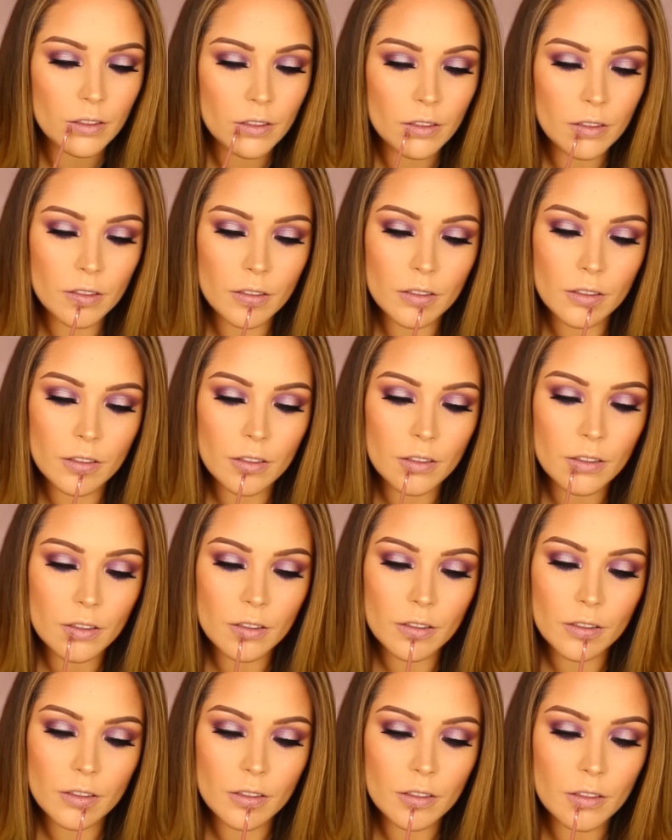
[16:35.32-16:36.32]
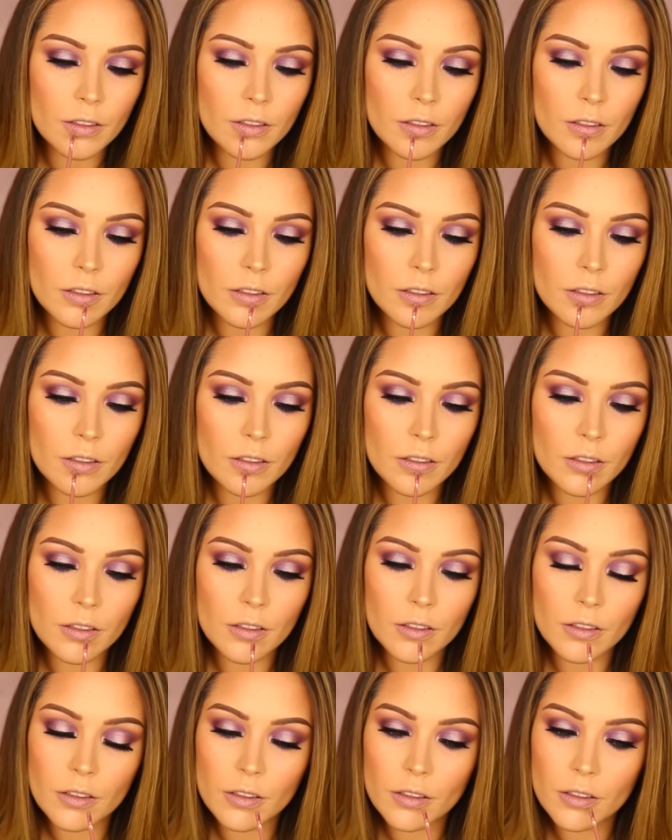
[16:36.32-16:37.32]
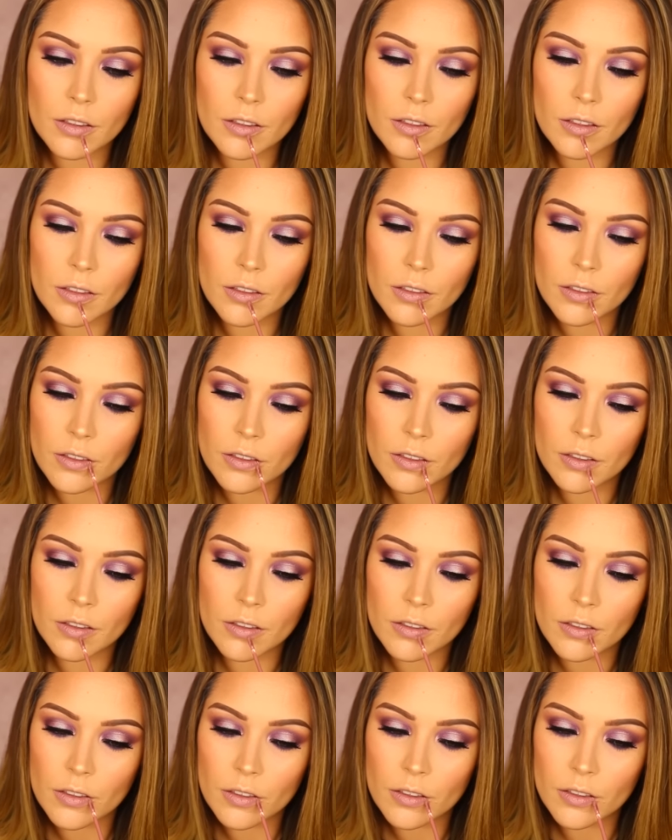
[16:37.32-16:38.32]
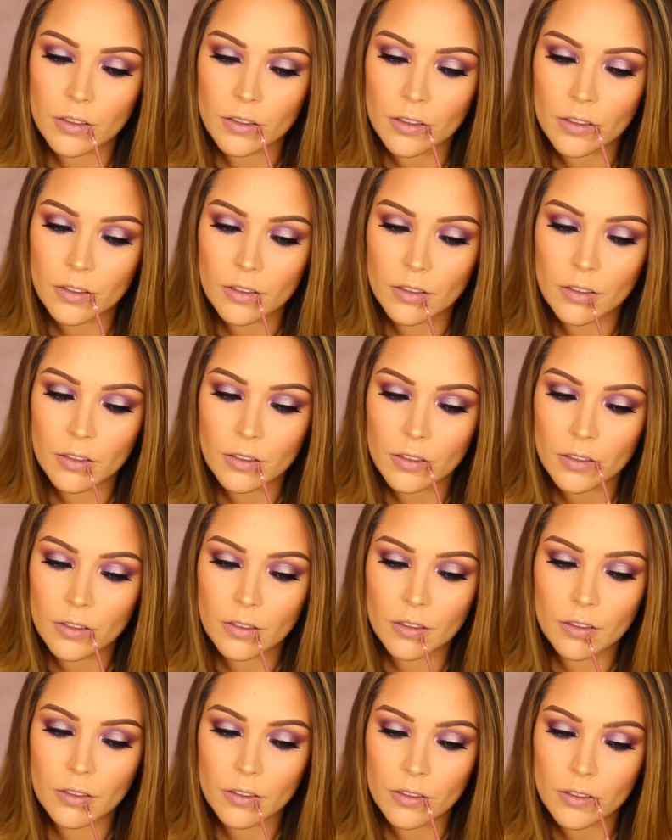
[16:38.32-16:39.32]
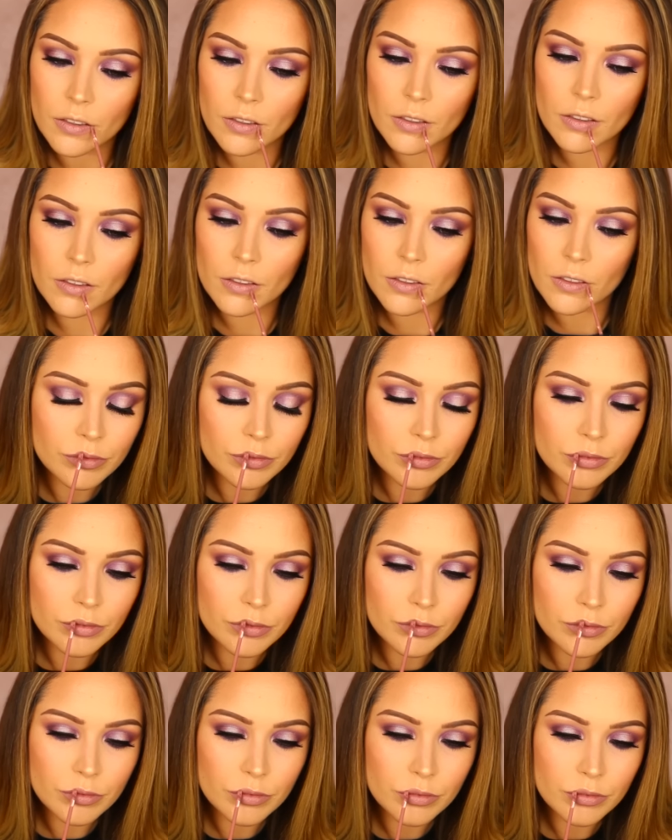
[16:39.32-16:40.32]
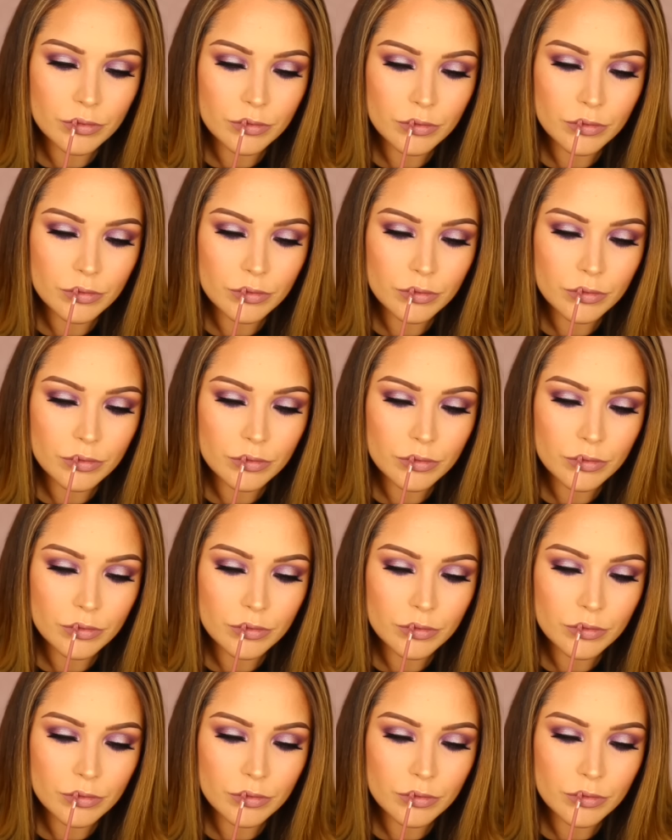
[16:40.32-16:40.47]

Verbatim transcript: now to finish off this look, I'm going to be taking this Stila All Day Liquid Lipstick in the colour Baci.